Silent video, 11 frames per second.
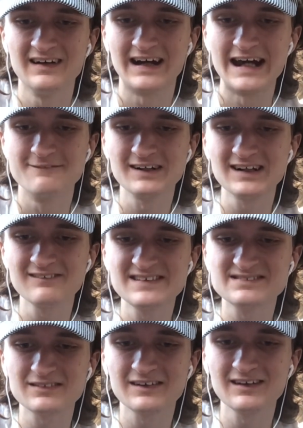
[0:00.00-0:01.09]
I've
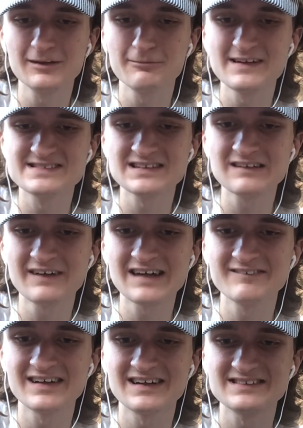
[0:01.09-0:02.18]
always recalled myself
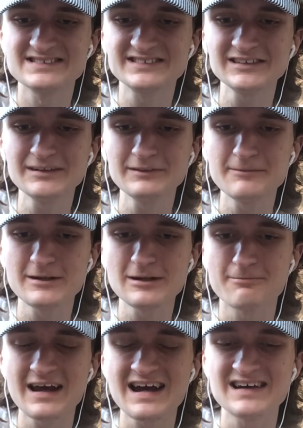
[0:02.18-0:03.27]
having an extremely big
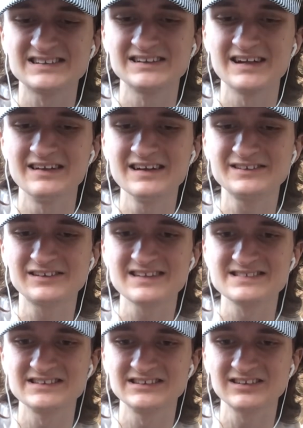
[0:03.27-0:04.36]
passion and
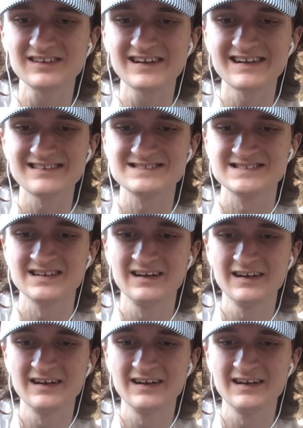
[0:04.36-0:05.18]
interest in trains